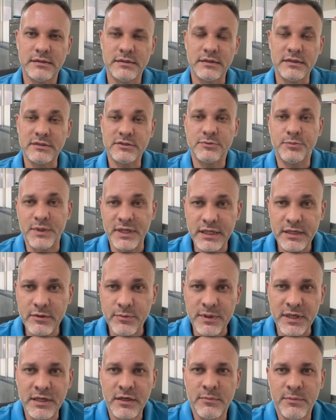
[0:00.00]
This week
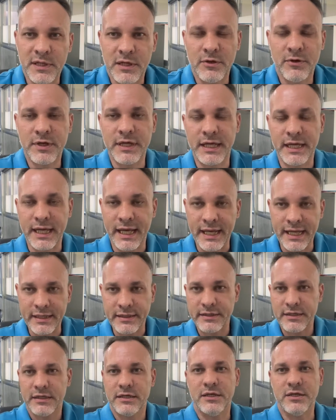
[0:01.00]
we're going to be looking
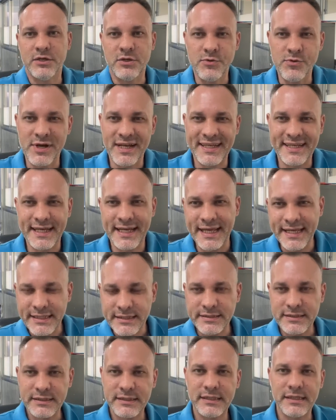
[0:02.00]
at Unit
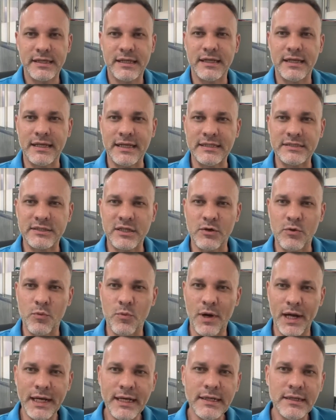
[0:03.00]
8, Lesson
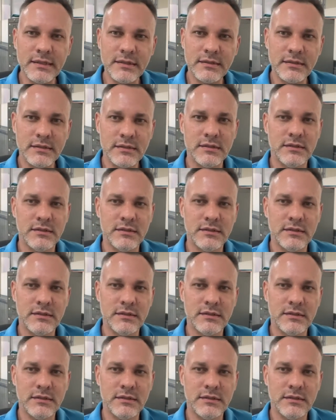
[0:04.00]
1.